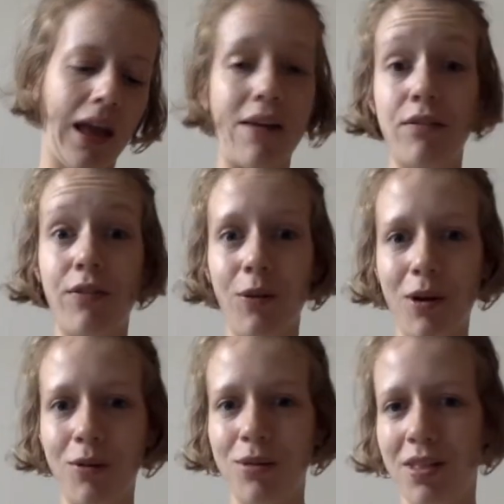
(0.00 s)
have a few
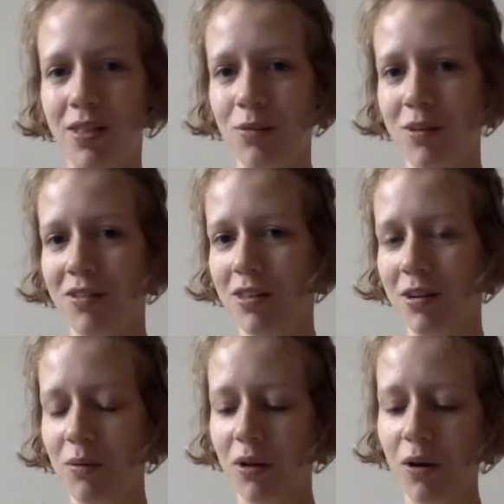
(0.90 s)
coats this winter
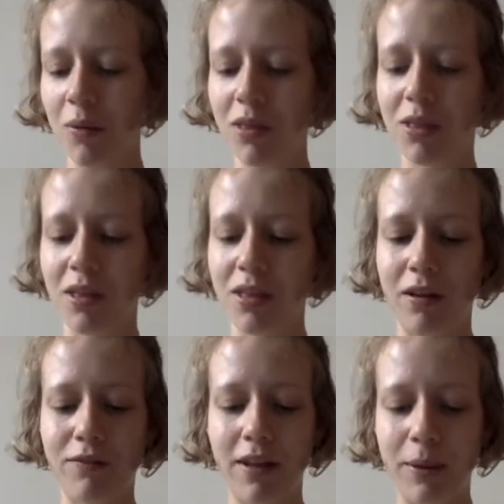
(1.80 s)
that it will go with, so that's
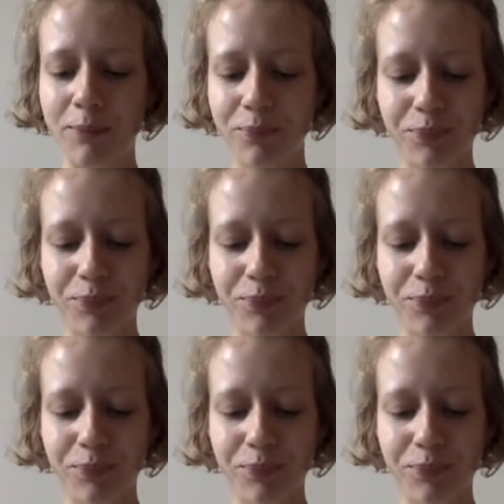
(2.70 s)
lovely.